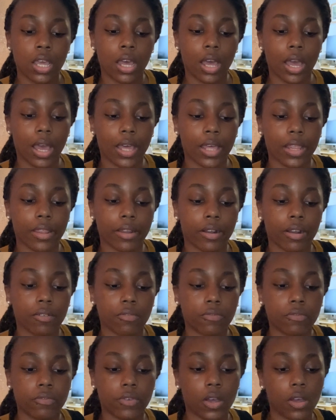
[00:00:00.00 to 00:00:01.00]
either a
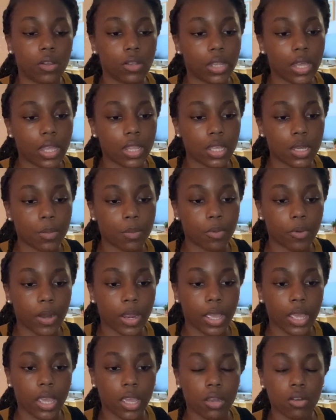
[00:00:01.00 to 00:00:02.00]
faux leather
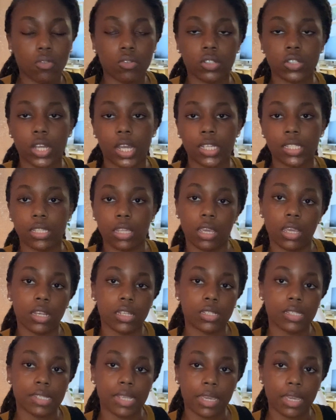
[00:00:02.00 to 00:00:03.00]
brand or tried to get
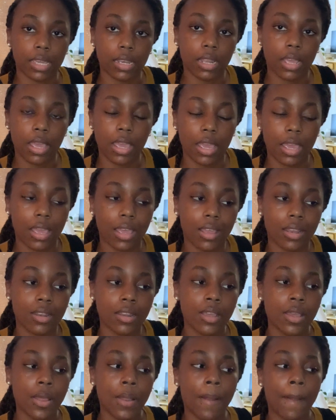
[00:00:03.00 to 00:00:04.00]
it
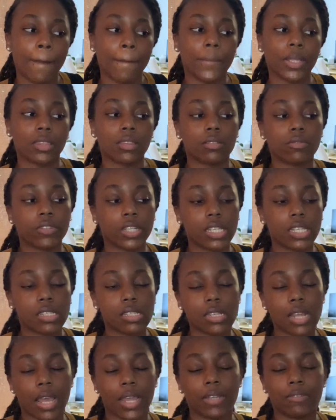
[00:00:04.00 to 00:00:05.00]
secondhand. But the
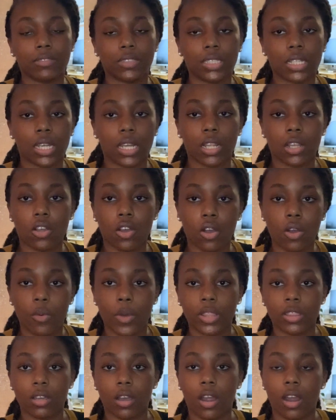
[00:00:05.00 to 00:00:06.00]
reason I didn't go
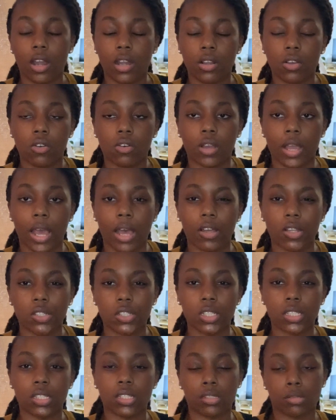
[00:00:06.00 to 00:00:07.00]
with the article
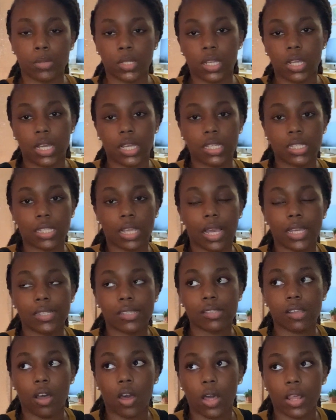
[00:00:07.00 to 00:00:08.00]
couches is because I
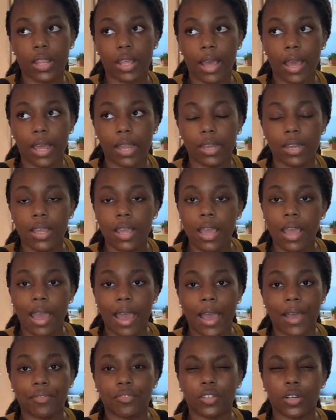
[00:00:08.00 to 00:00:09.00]
saw that
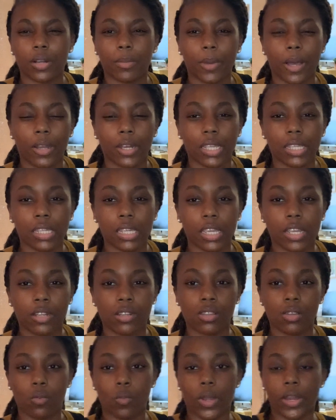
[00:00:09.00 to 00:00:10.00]
after about a year,
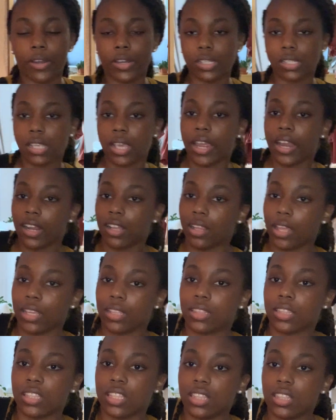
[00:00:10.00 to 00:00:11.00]
the wear and tear, like
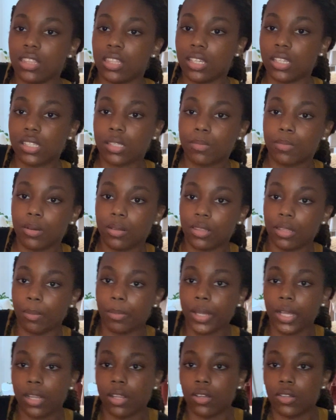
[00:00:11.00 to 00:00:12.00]
this, the
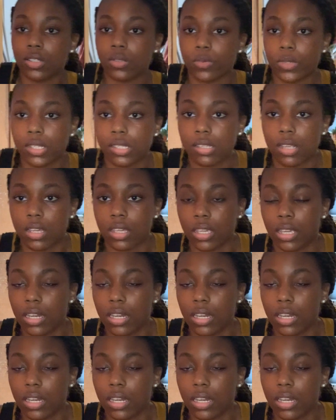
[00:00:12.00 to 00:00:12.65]
pillows were sunken